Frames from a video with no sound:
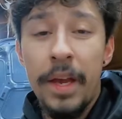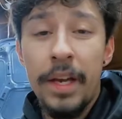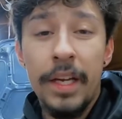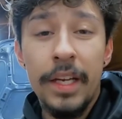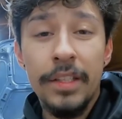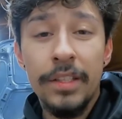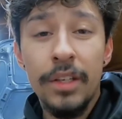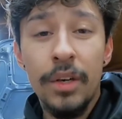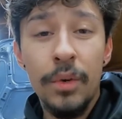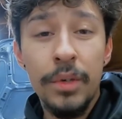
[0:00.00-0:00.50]
I
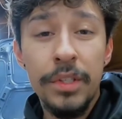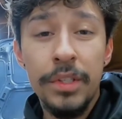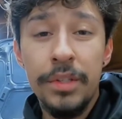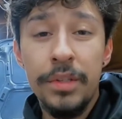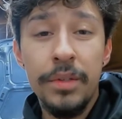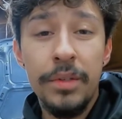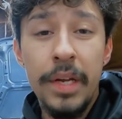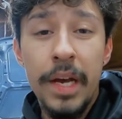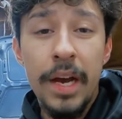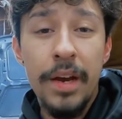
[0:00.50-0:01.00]
guess all we should
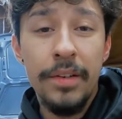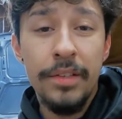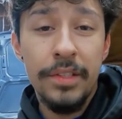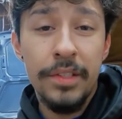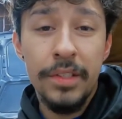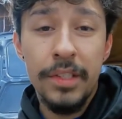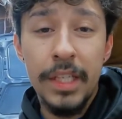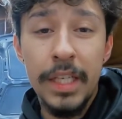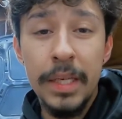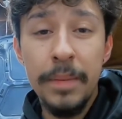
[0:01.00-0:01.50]
do now is
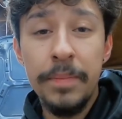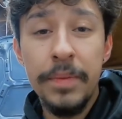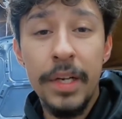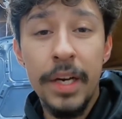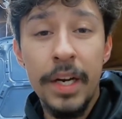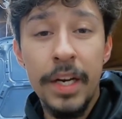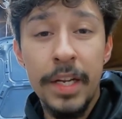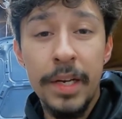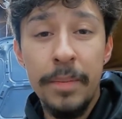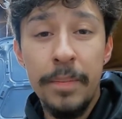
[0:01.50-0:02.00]
just keep
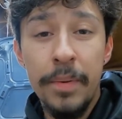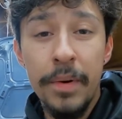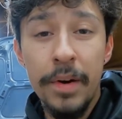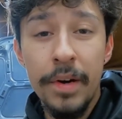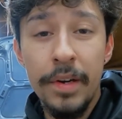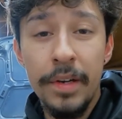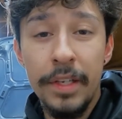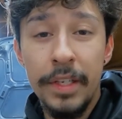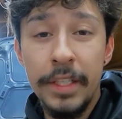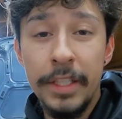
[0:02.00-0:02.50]
tearing it
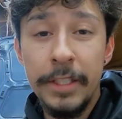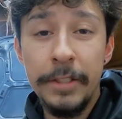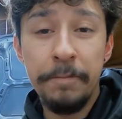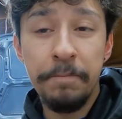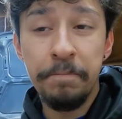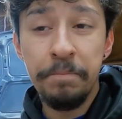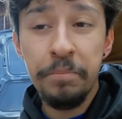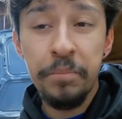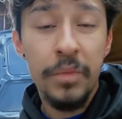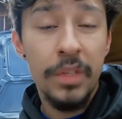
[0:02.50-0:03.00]
apart
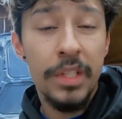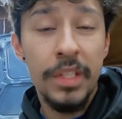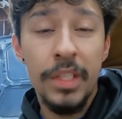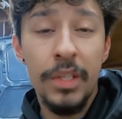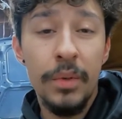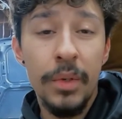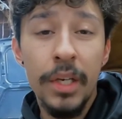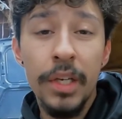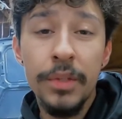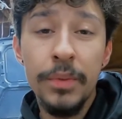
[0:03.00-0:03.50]
and
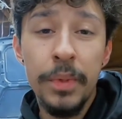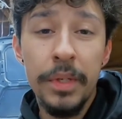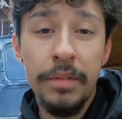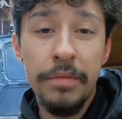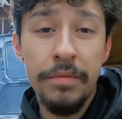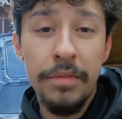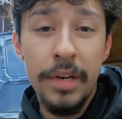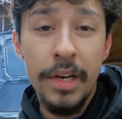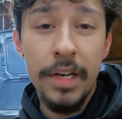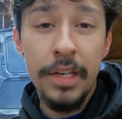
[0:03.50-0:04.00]
see what else we
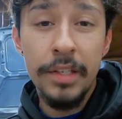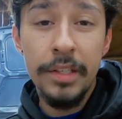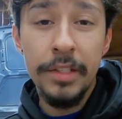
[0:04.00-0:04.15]
can find.